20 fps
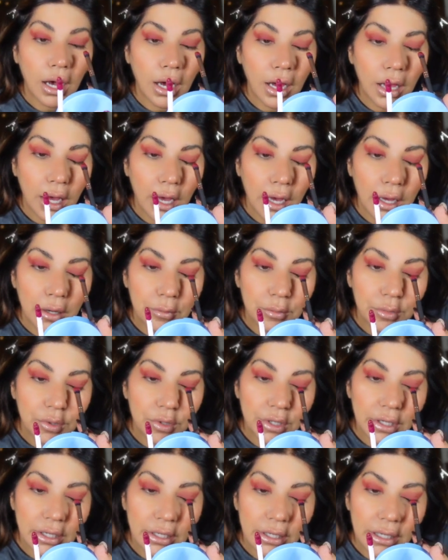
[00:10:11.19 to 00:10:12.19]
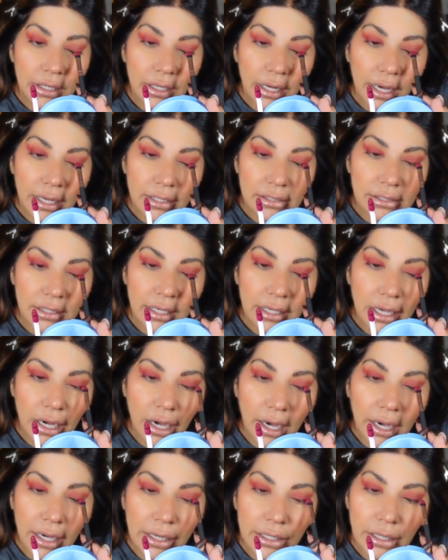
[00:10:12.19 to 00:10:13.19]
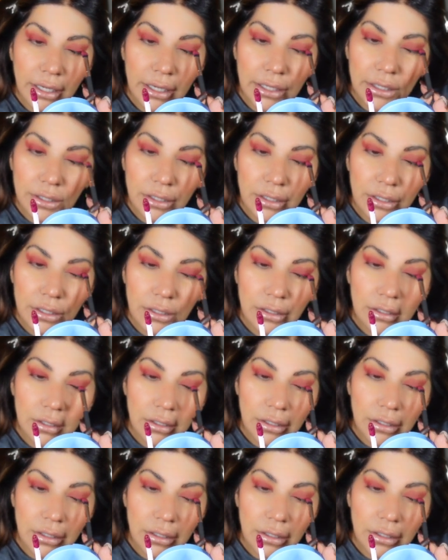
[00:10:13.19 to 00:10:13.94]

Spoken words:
and putting it as like eyeliner.